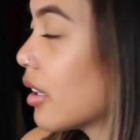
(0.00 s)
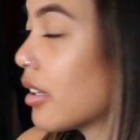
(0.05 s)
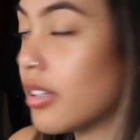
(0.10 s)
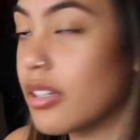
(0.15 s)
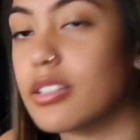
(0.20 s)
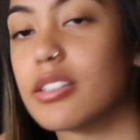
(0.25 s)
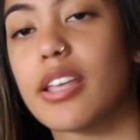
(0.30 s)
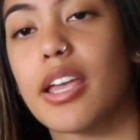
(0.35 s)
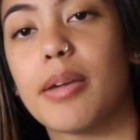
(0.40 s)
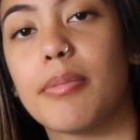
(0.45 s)

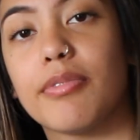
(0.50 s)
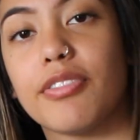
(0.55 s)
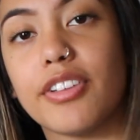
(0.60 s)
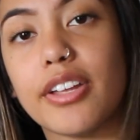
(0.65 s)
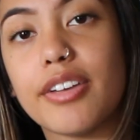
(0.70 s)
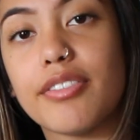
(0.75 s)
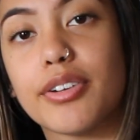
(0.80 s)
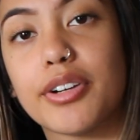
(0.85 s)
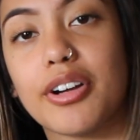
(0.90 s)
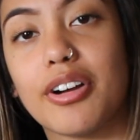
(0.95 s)
The same
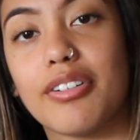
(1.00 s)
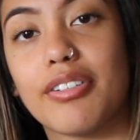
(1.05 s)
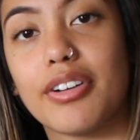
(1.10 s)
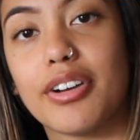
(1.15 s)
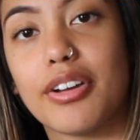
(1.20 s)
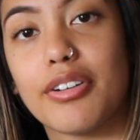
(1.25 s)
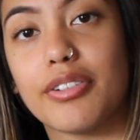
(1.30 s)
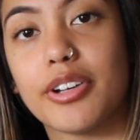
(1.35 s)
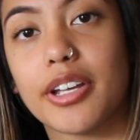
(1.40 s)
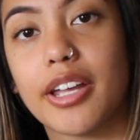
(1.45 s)
flavor over
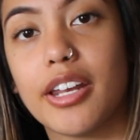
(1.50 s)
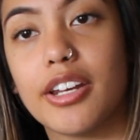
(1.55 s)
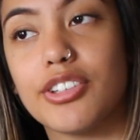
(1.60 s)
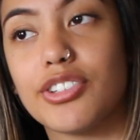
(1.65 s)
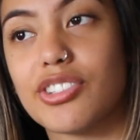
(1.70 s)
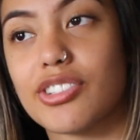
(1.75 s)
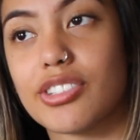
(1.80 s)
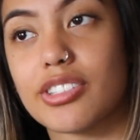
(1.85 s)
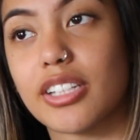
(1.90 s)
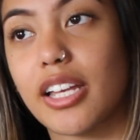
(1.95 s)
and over again
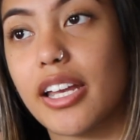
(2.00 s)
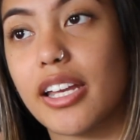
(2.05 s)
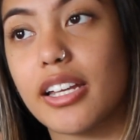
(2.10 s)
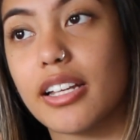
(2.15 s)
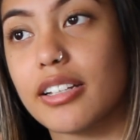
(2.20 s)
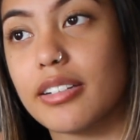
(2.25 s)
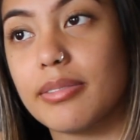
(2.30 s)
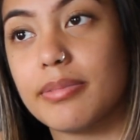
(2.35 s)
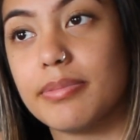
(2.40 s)
is just like